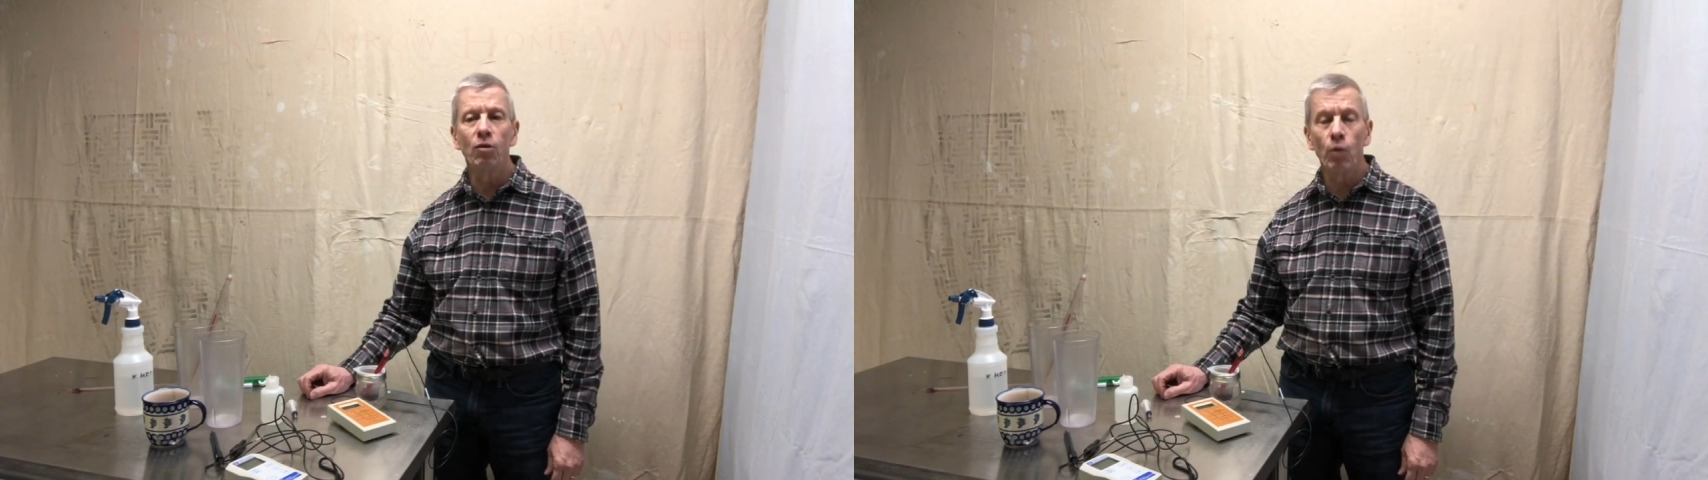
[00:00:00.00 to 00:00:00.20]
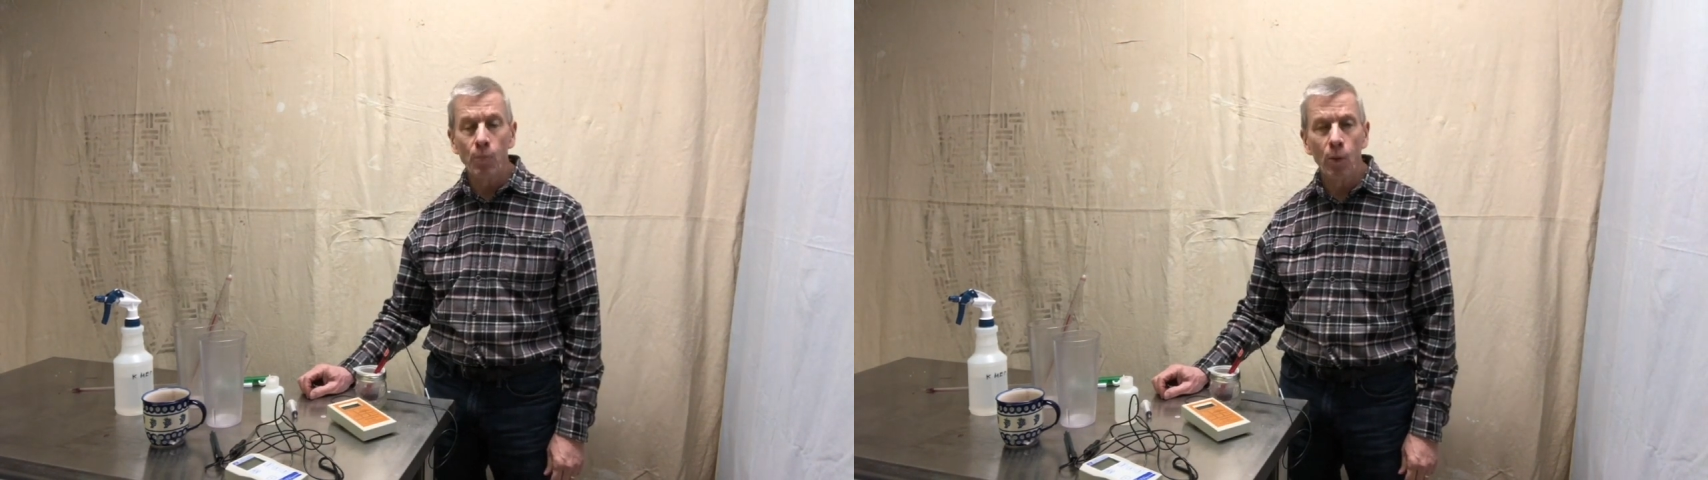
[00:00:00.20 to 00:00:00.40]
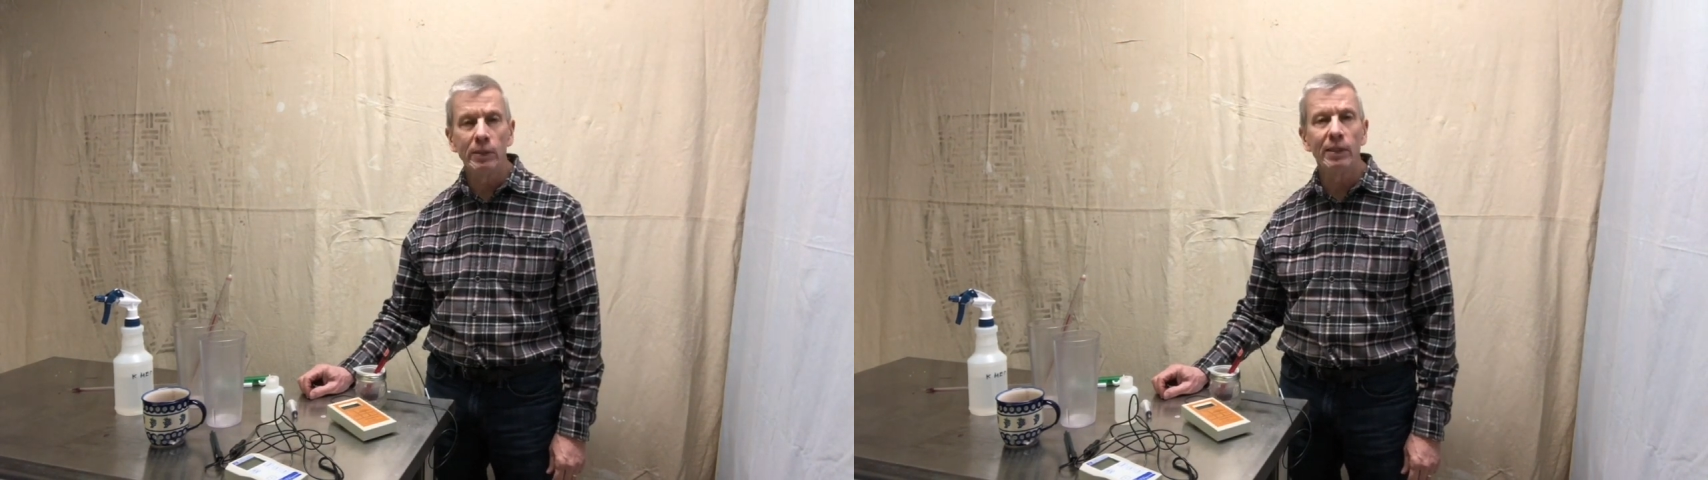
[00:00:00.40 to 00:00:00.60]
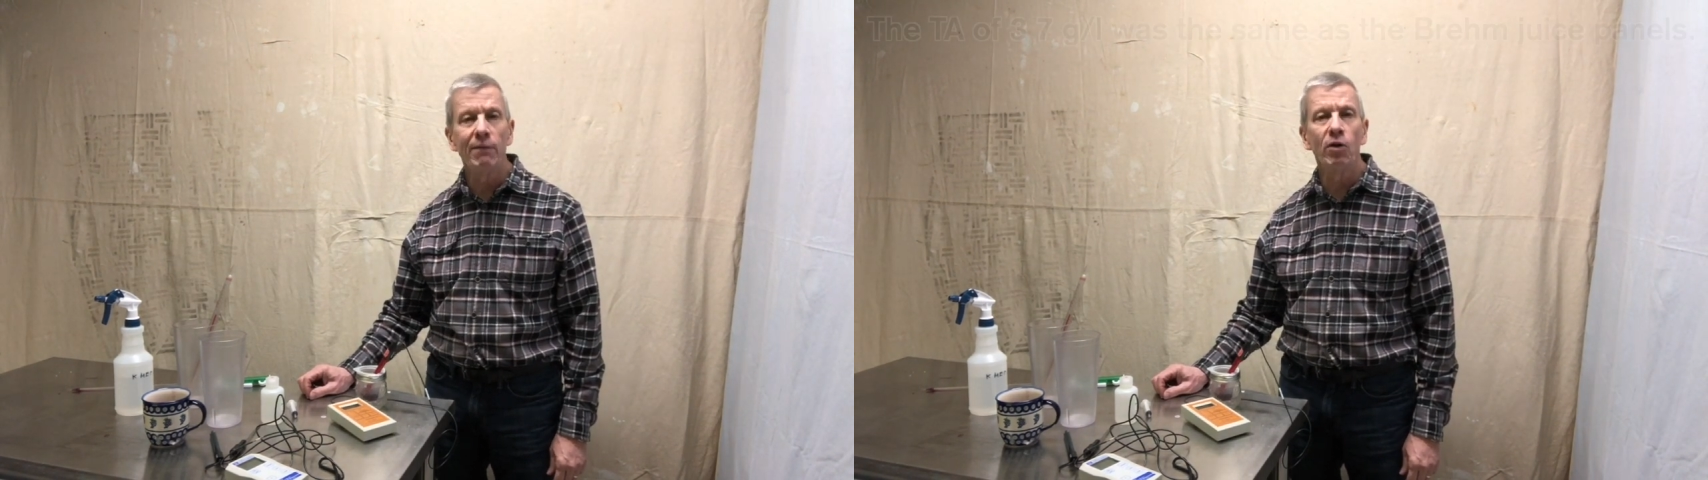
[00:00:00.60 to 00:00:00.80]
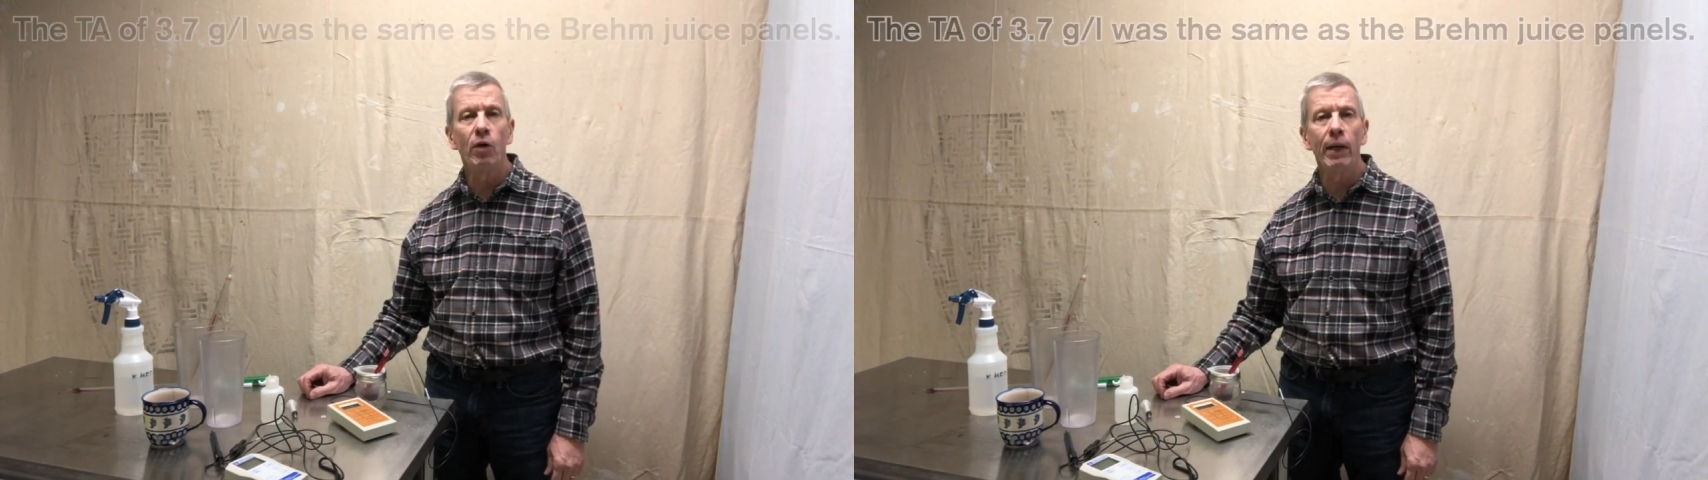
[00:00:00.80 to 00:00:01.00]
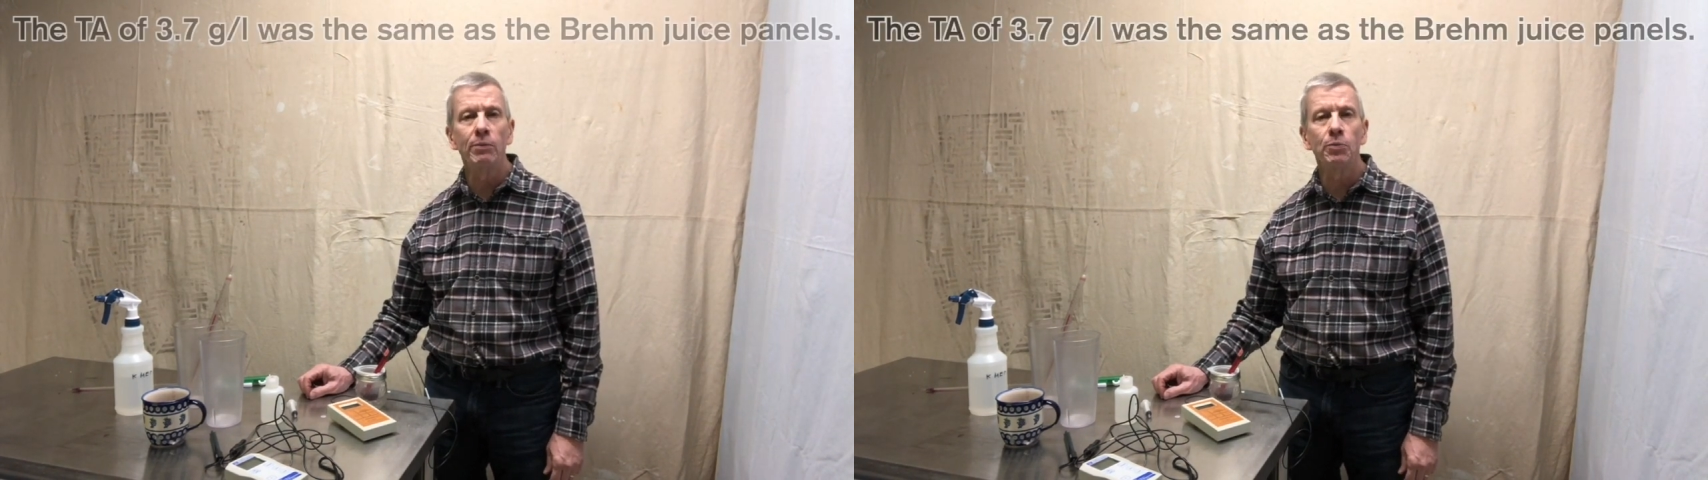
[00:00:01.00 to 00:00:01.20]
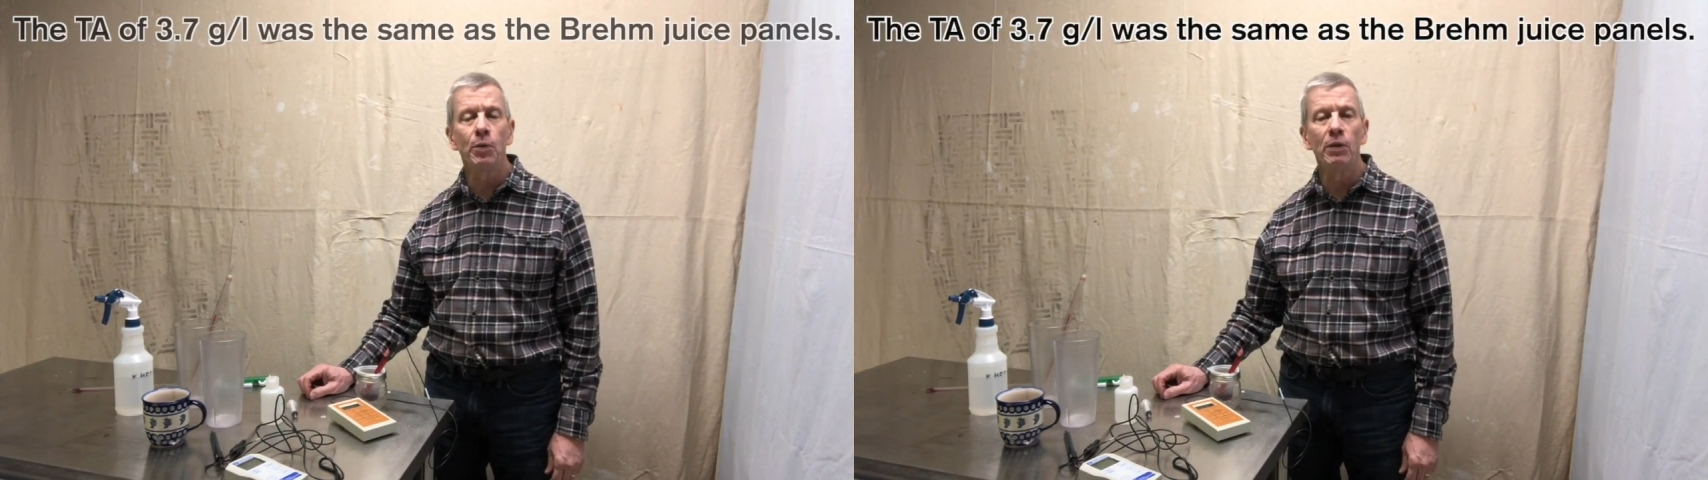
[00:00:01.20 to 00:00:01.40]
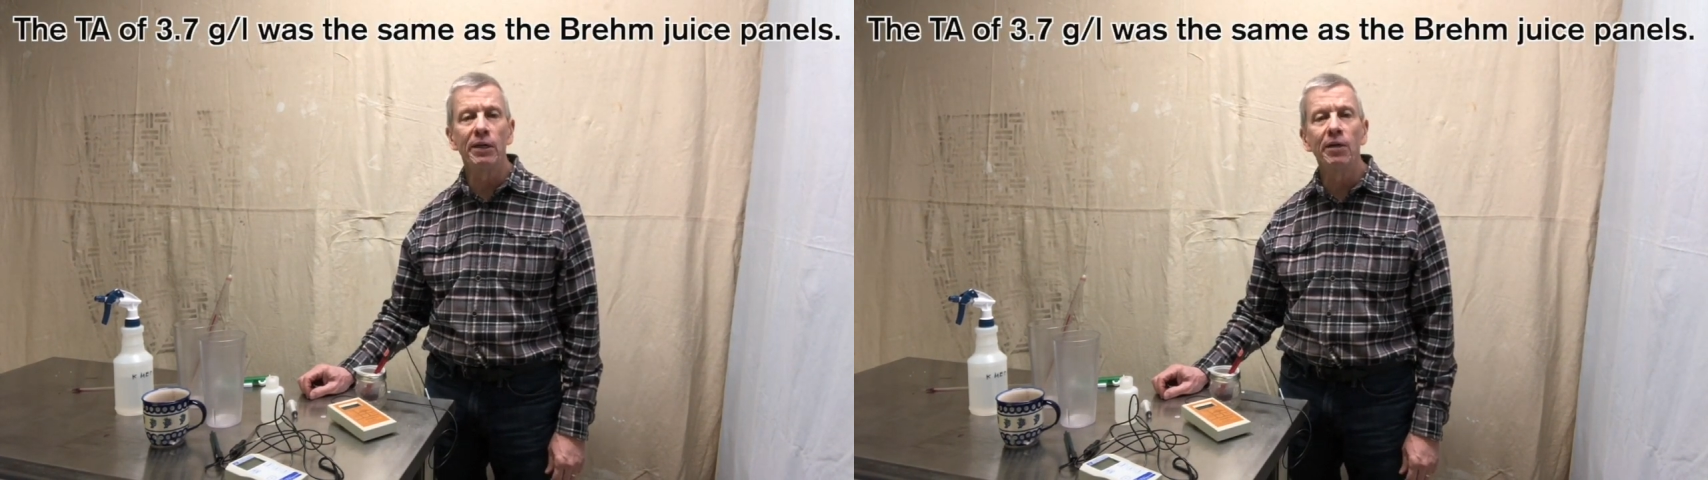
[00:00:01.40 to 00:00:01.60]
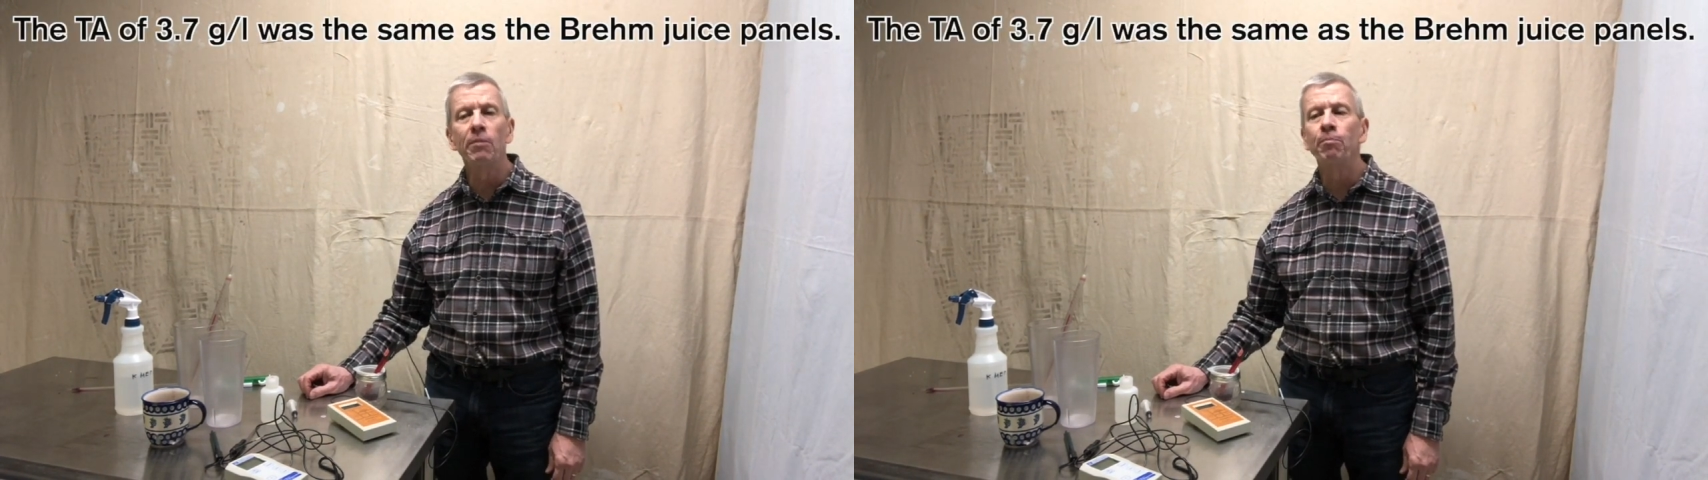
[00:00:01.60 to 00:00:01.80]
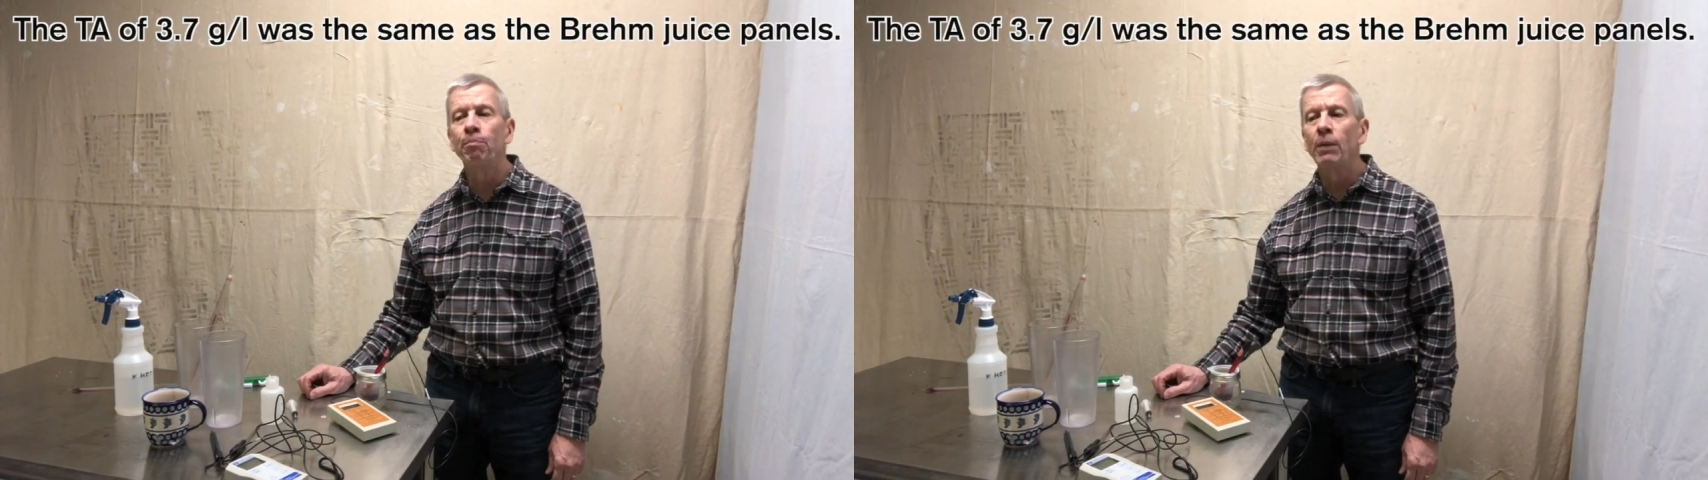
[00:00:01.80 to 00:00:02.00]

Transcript: 3.7 grams per liter,